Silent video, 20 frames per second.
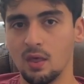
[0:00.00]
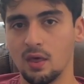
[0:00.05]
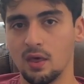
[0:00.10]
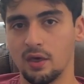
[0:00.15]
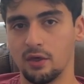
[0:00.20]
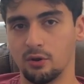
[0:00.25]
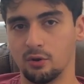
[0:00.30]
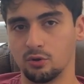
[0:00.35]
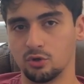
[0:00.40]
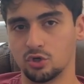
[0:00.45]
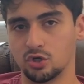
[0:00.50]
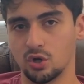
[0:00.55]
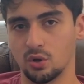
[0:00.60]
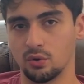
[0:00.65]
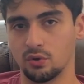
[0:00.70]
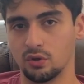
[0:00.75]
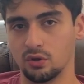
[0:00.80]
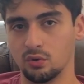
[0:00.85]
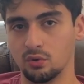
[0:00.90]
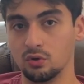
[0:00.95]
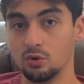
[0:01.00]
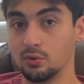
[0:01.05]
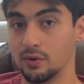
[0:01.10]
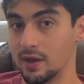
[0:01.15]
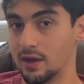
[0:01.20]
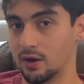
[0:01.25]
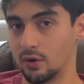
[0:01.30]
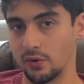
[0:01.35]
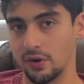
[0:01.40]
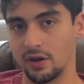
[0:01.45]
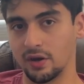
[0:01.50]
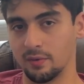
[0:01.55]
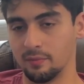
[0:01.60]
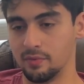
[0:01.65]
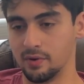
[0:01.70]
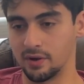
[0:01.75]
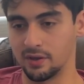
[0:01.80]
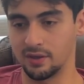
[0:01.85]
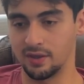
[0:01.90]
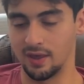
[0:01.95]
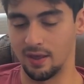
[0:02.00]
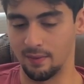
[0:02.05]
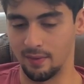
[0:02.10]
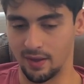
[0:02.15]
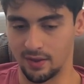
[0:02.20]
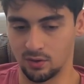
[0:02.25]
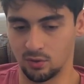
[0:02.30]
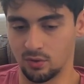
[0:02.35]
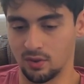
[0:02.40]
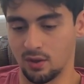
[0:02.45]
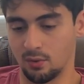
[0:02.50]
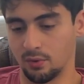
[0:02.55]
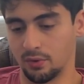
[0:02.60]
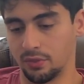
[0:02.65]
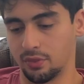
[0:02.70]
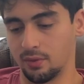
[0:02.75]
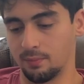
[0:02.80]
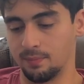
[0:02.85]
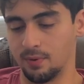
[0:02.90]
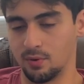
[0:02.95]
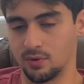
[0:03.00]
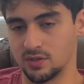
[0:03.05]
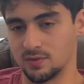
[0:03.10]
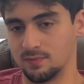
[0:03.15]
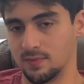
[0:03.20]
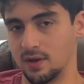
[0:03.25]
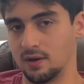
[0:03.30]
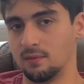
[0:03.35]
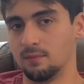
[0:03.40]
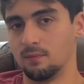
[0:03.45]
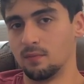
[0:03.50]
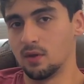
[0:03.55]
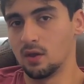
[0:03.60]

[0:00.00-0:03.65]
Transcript: It'll show you can't create a book yet. I do that with the Postman.